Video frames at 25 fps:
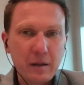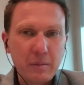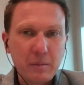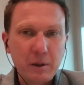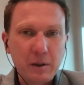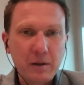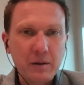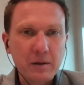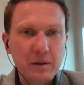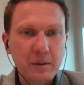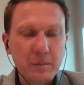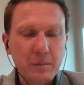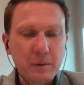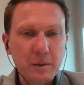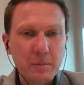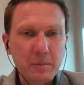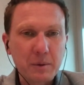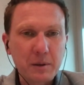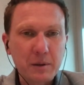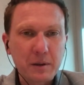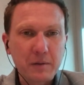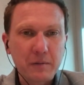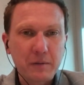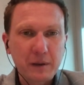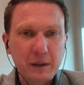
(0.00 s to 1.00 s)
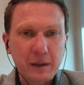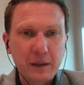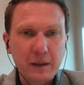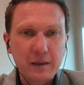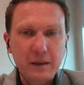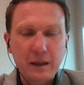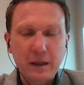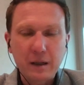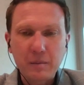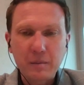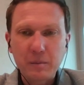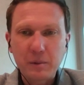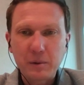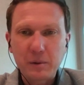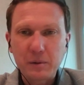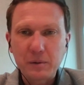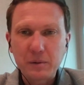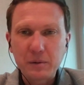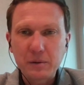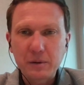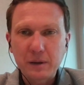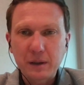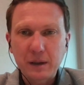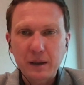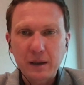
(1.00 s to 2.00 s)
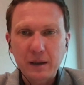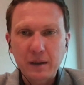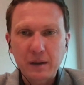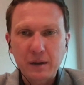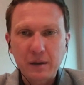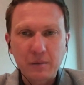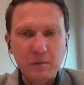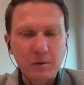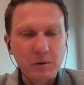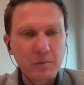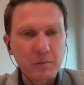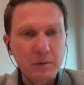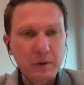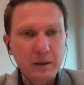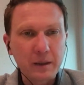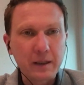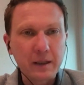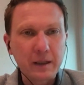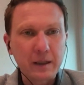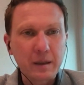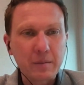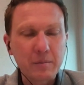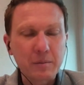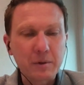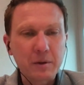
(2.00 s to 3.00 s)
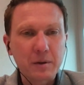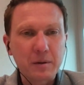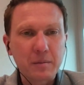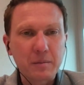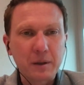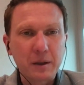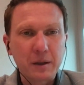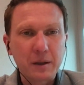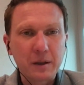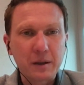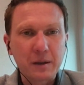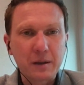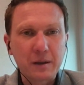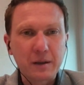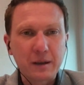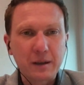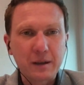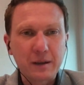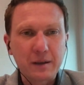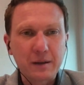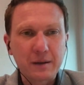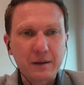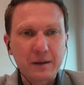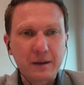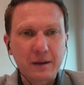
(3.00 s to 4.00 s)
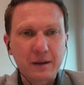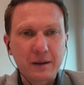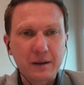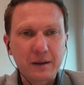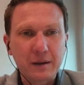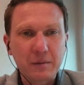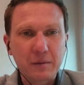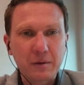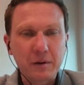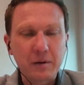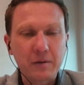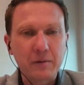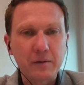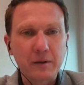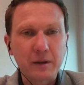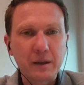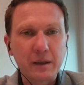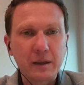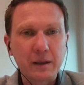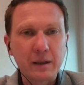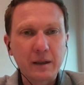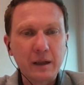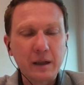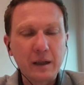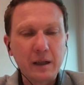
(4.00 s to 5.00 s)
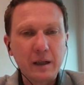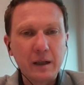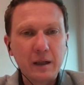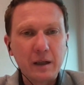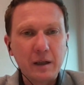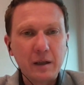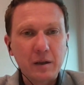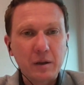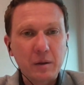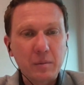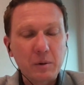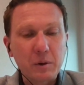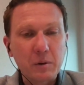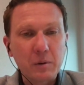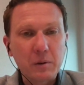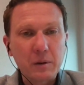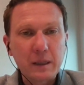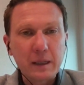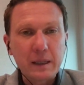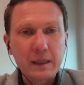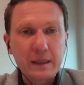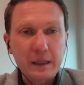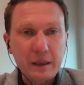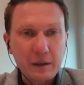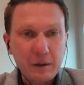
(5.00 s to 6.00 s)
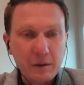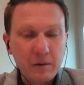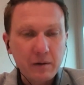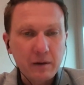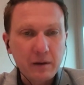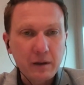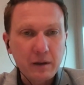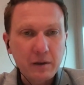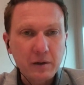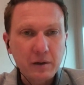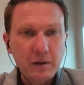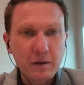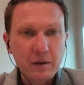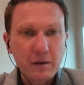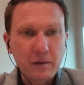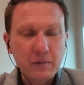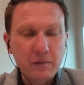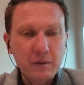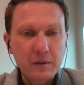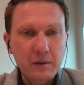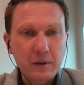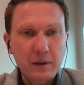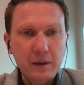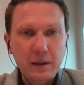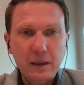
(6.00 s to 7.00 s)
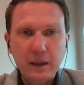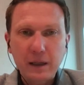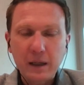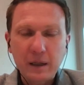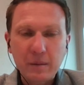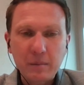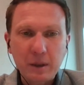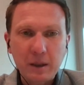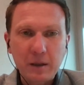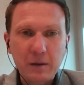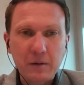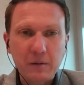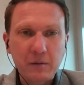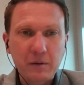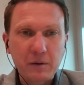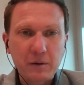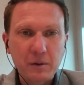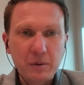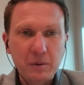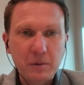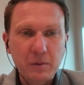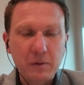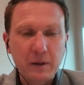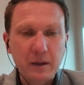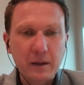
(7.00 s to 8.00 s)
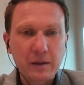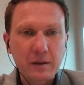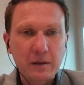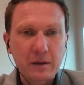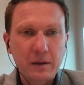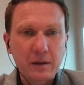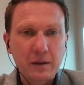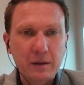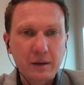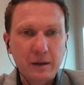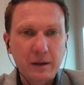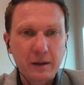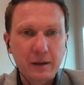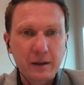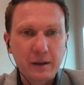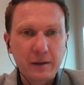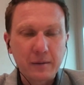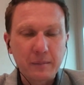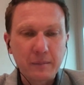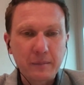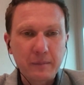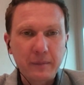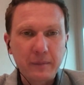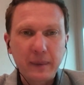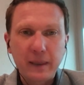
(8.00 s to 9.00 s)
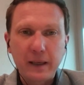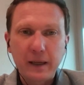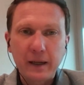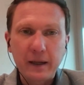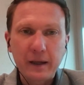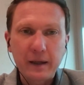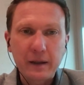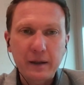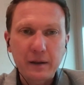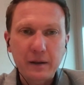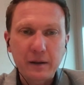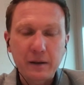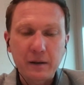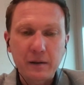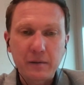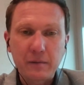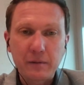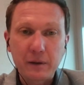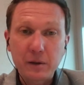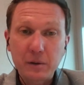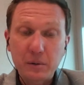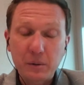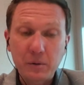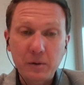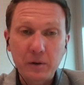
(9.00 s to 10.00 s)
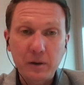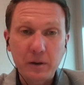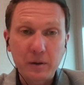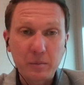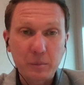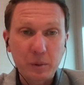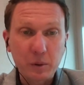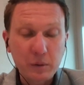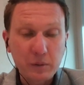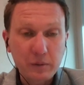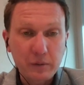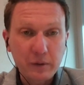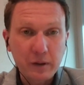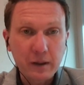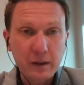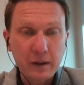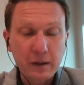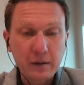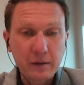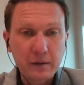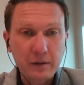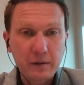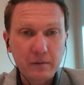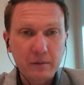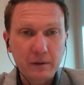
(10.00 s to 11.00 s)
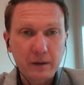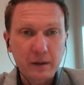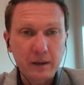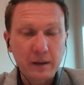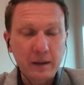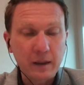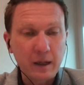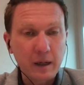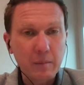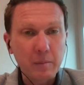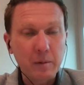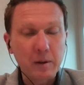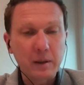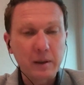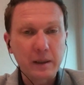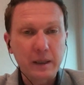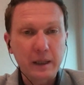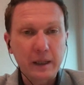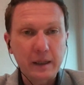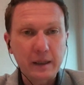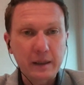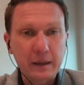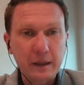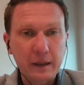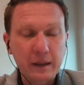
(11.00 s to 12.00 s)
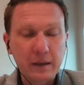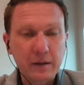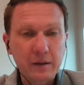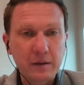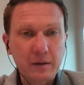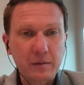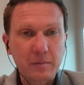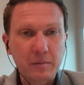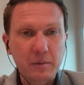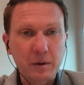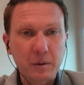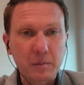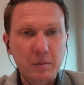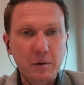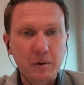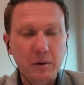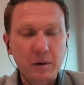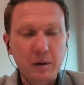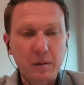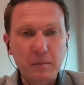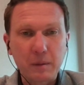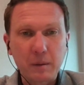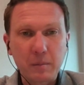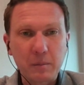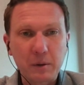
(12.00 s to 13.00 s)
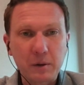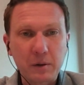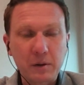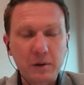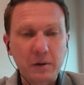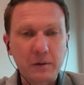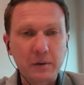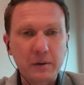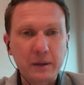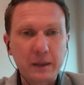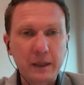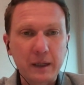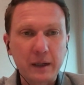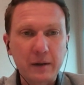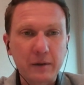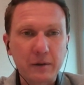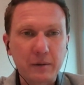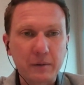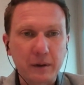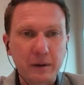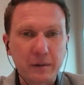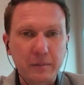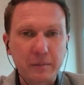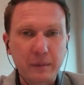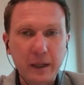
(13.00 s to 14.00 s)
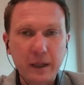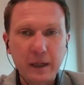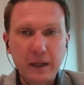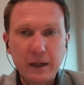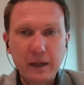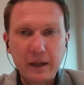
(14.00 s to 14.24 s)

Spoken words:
But as some specific examples, what really comes to mind is one of the community dinner initiatives that came out of the 2009 Victorian bushfires, where up in Kinglake some community members got together and